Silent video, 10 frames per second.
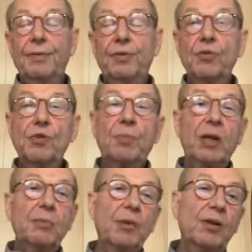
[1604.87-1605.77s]

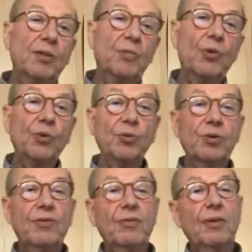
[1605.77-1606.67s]
newspaper Le
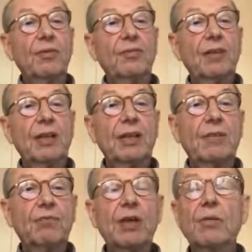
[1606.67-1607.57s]
Monde
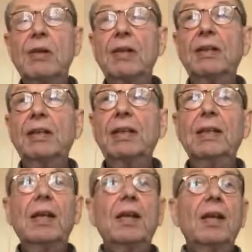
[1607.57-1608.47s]
very
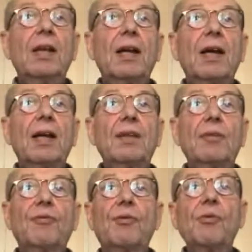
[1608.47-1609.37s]
regularly, and
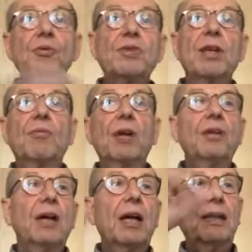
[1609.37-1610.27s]
of course there were
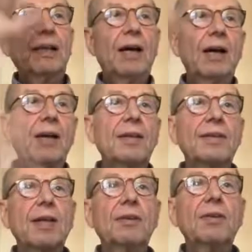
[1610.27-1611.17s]
the
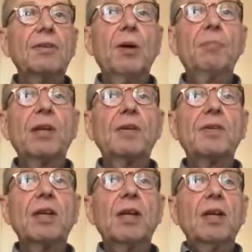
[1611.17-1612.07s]
headlines and the topics.